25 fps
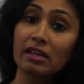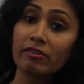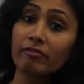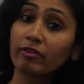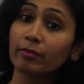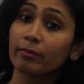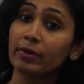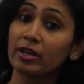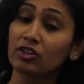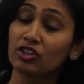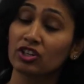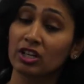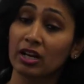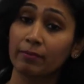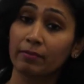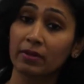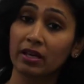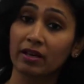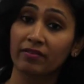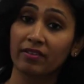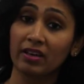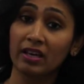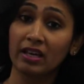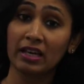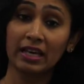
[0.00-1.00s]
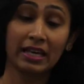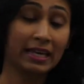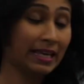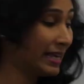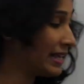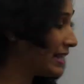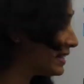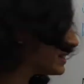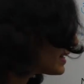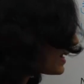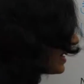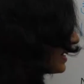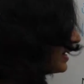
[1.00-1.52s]
information I'm giving?
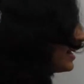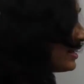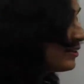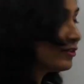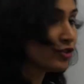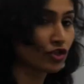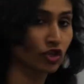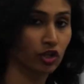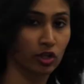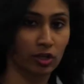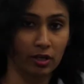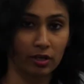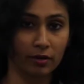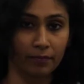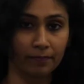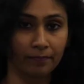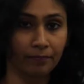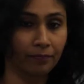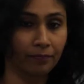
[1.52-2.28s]
He's an engineer.